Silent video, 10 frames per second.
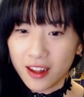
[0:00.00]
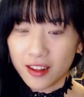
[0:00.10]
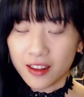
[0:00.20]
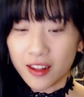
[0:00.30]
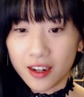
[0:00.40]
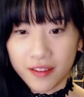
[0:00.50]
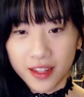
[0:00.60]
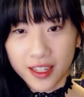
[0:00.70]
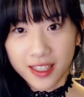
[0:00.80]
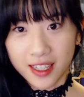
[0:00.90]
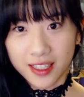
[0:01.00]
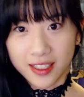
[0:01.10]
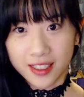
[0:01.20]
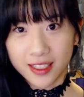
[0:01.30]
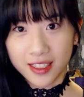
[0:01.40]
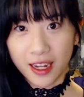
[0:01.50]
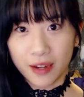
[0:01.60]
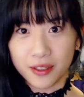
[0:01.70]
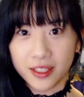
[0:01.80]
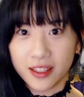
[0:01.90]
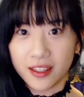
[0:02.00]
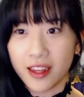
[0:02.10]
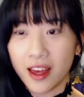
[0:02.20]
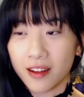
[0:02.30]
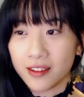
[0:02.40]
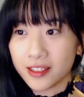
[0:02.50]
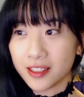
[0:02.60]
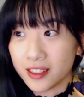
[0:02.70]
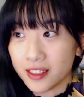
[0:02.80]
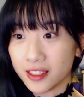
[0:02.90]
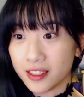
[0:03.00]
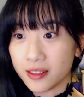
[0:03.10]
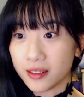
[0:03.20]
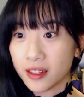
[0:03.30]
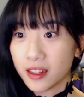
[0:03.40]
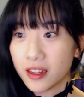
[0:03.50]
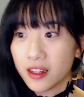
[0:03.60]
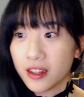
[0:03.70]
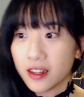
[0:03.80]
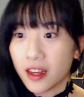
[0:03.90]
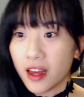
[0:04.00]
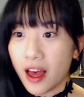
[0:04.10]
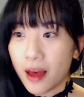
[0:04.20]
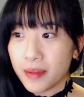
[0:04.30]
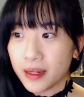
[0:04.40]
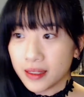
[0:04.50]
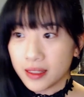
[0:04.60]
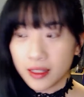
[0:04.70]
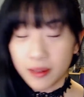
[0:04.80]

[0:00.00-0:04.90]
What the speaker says: a lot of things that exist down in the hells and in the abyss,